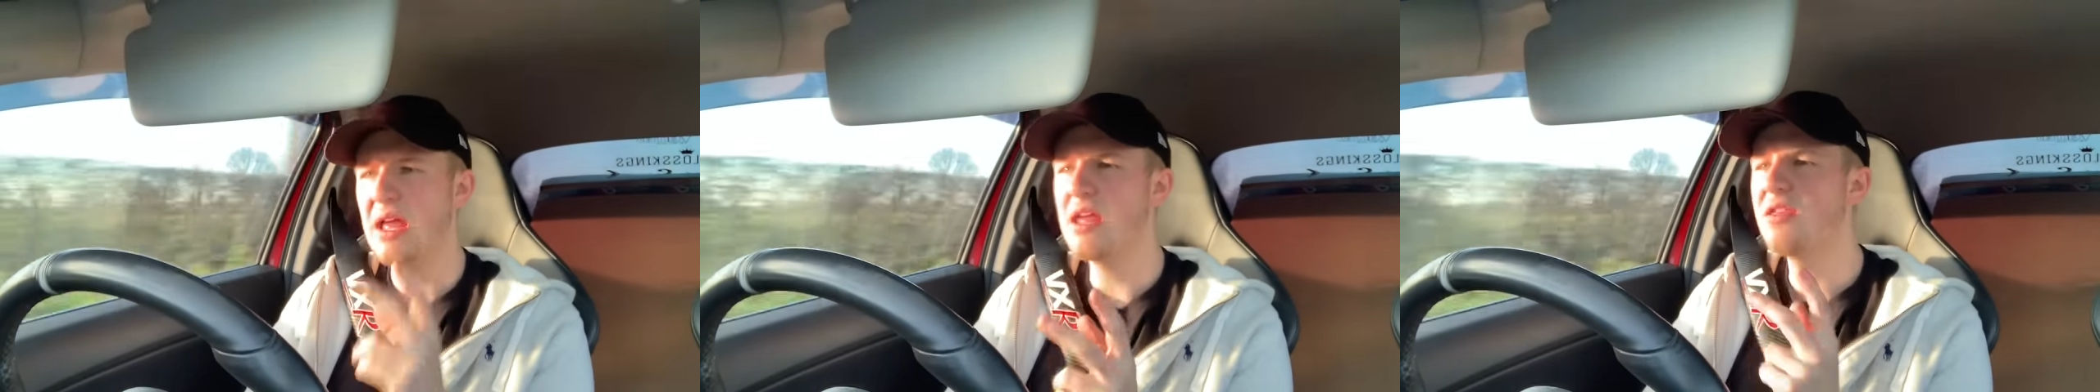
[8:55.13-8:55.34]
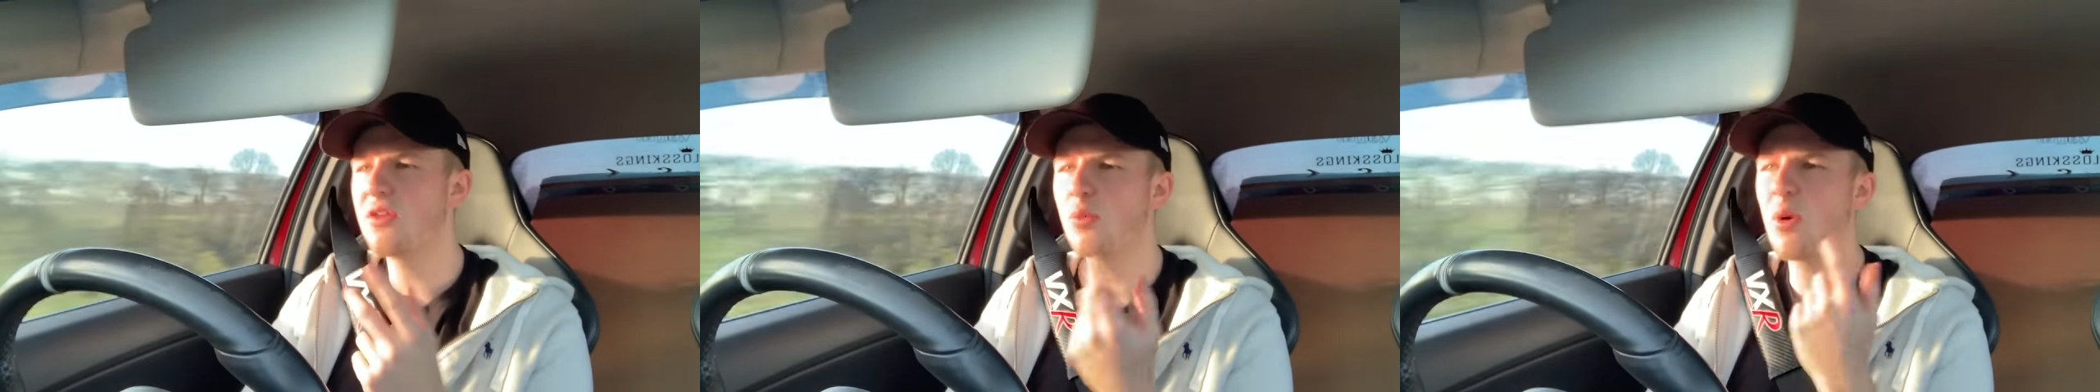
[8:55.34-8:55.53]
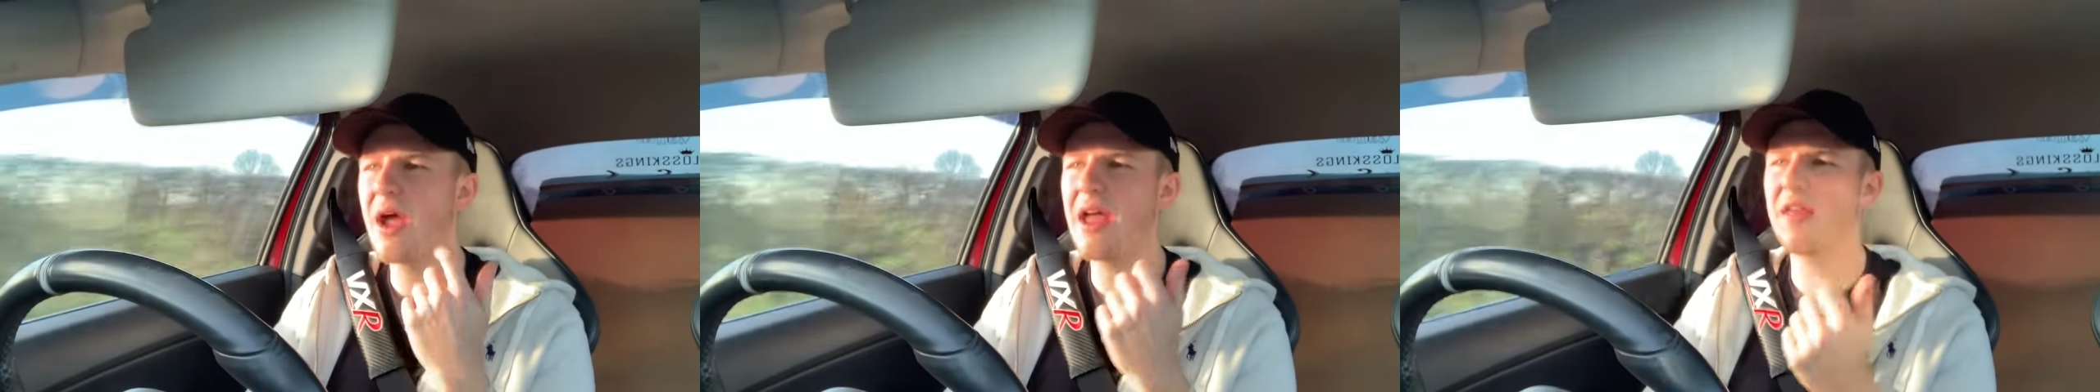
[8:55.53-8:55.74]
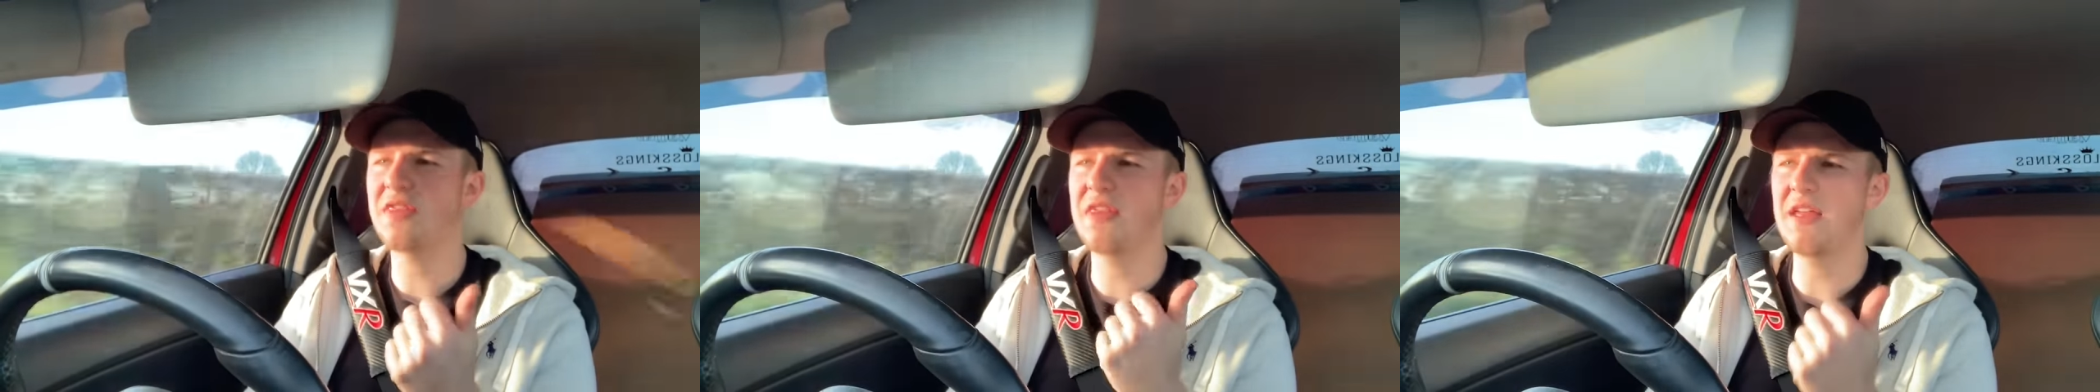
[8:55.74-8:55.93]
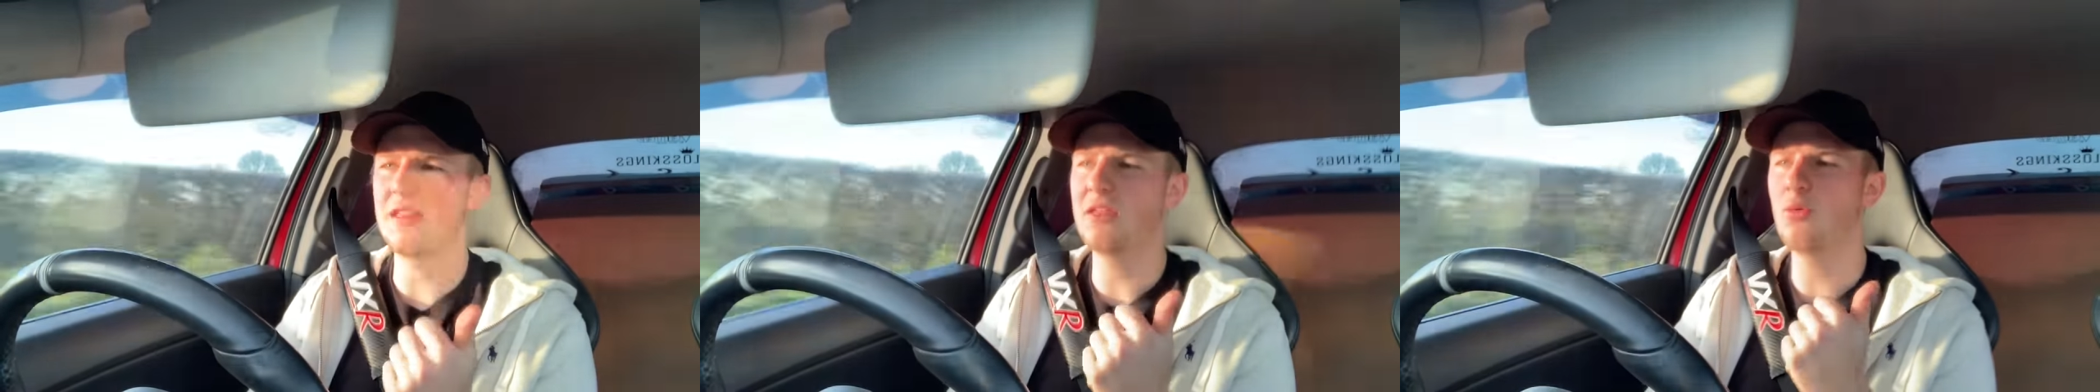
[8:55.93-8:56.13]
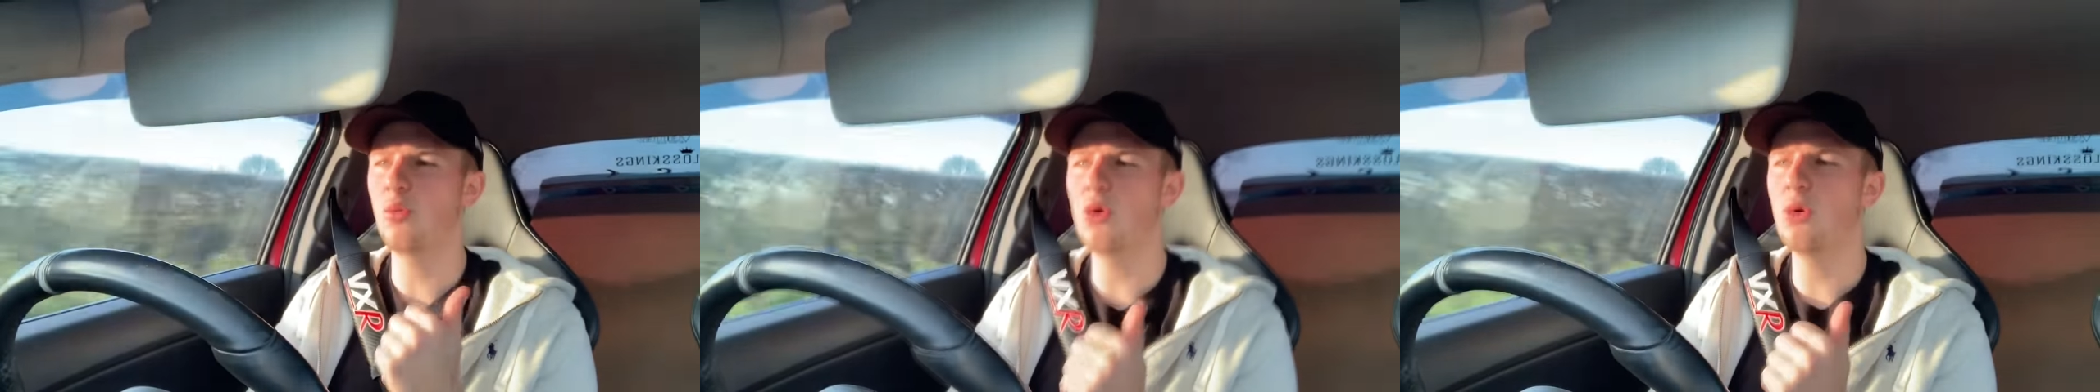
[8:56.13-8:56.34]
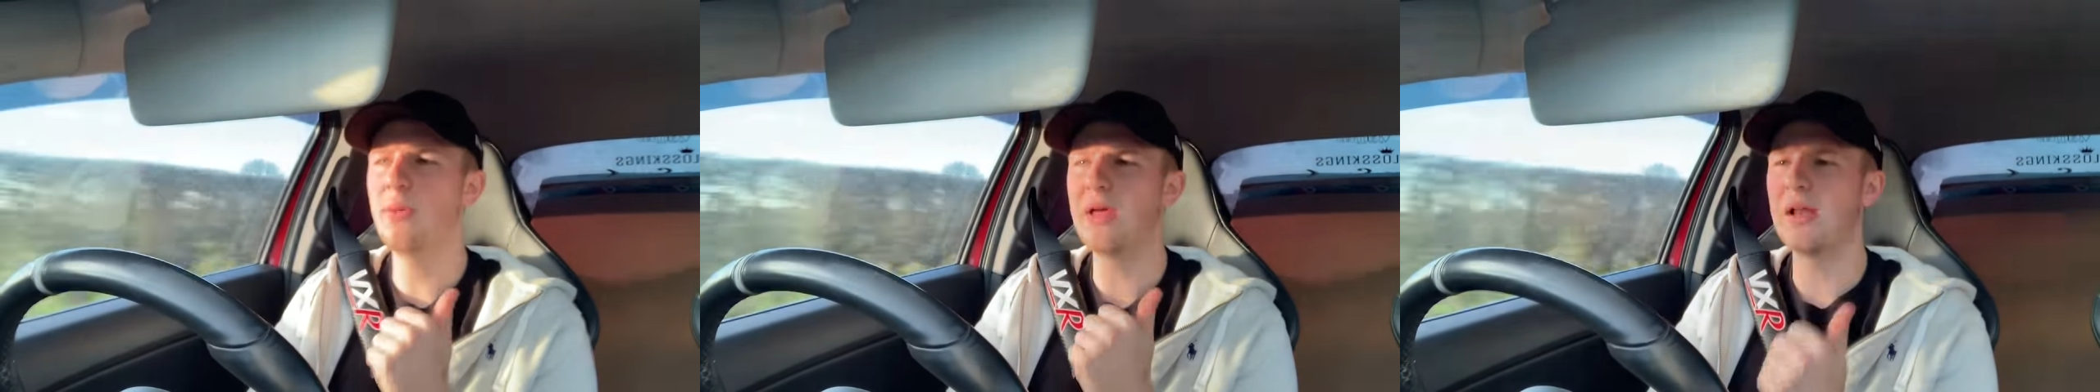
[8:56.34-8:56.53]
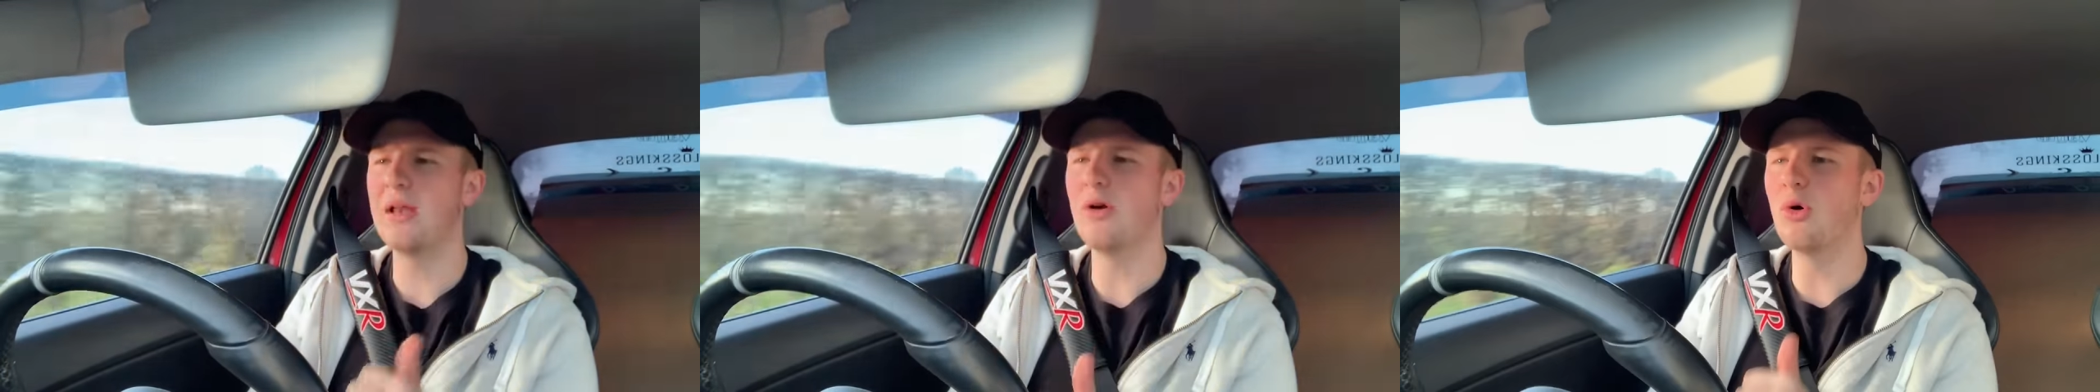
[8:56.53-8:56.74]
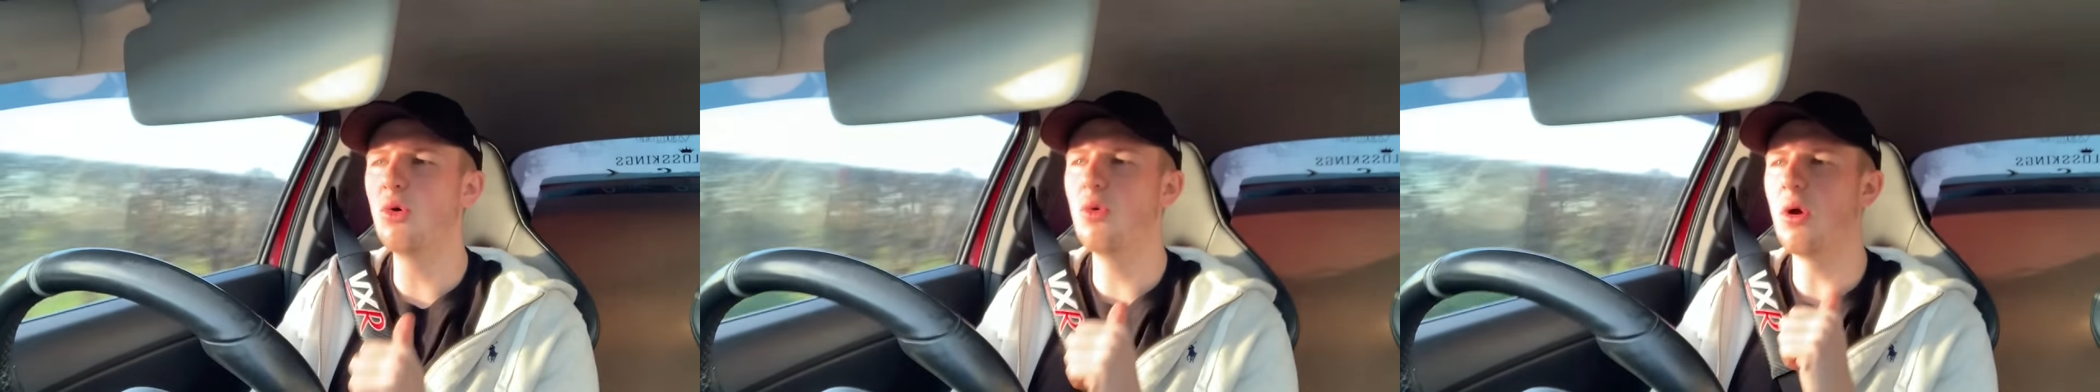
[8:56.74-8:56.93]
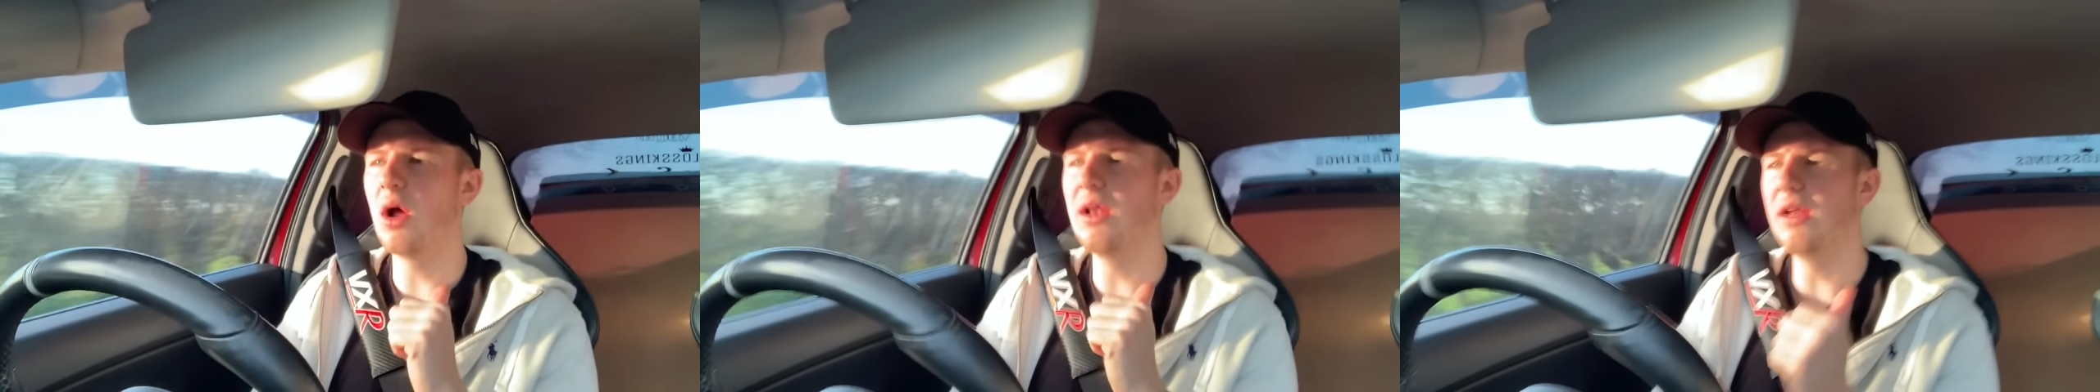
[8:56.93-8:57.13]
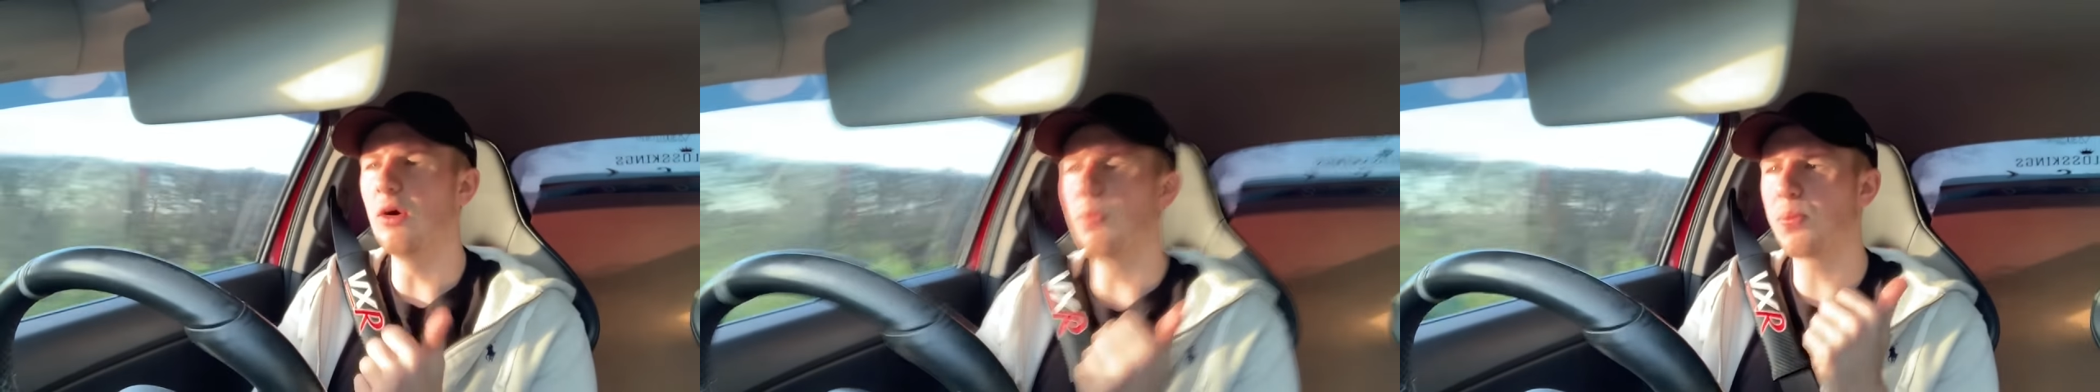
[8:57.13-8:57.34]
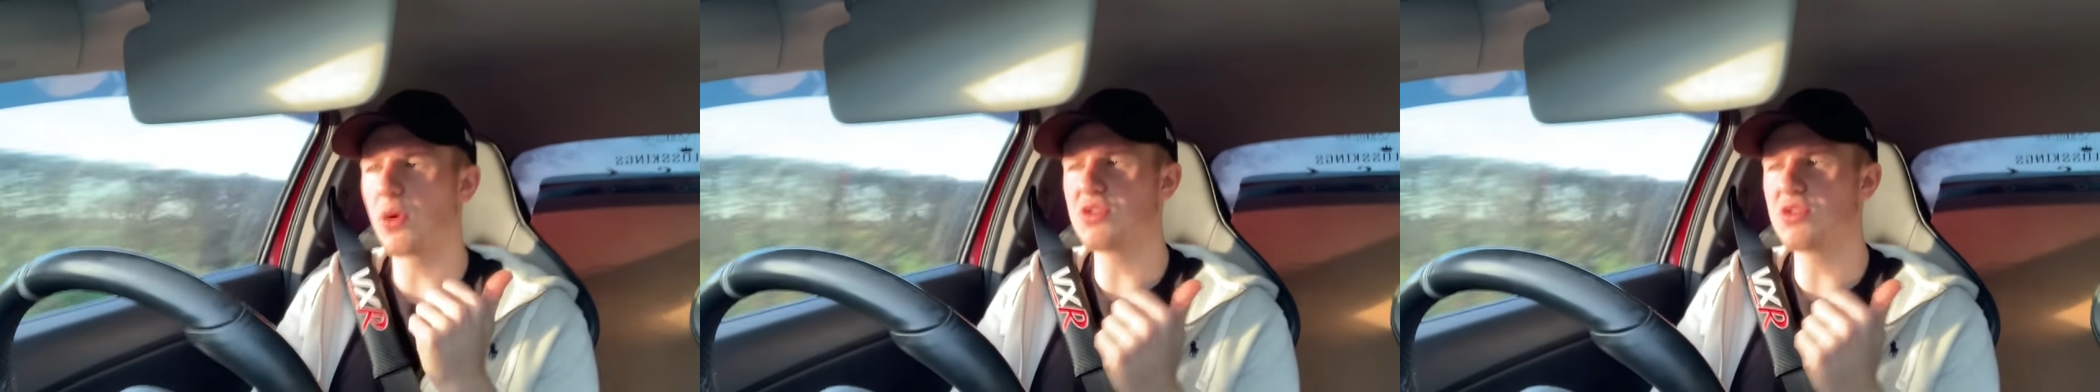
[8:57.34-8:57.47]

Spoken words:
either way, I think there will be a little